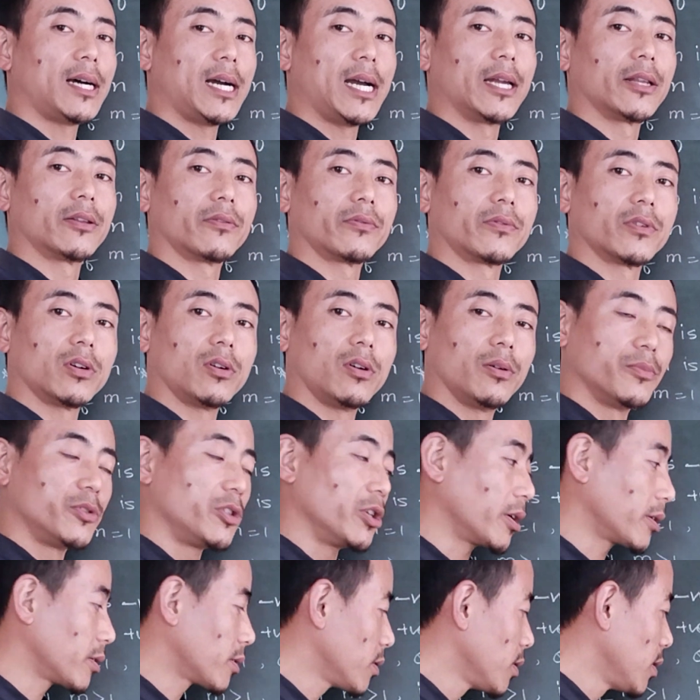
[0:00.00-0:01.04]
height of the
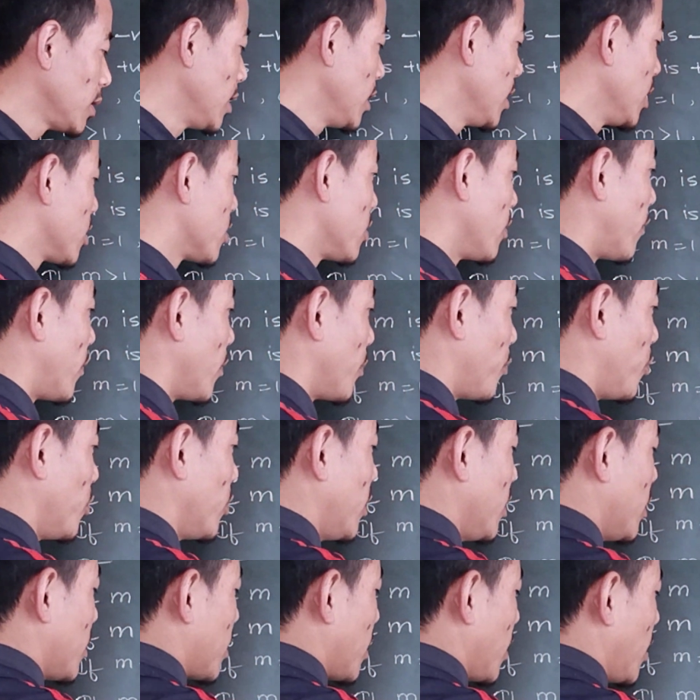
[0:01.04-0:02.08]
object. So if you put
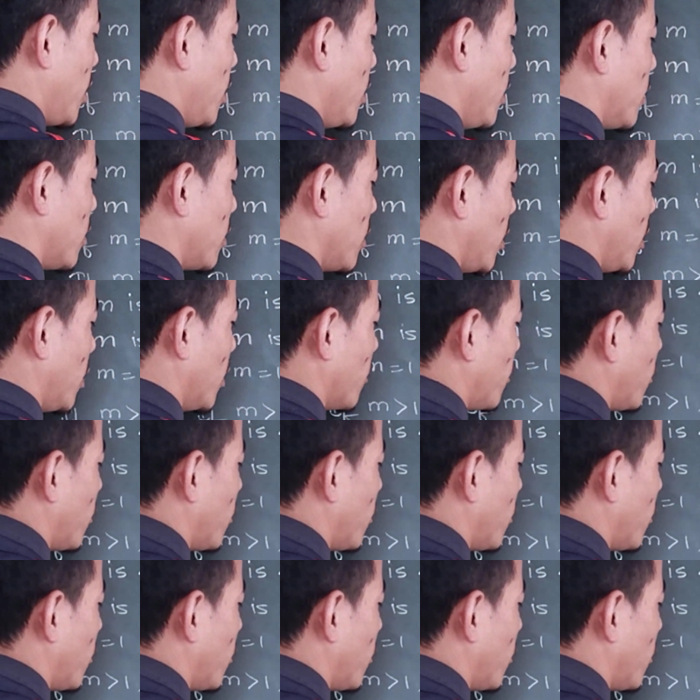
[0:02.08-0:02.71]
this here in the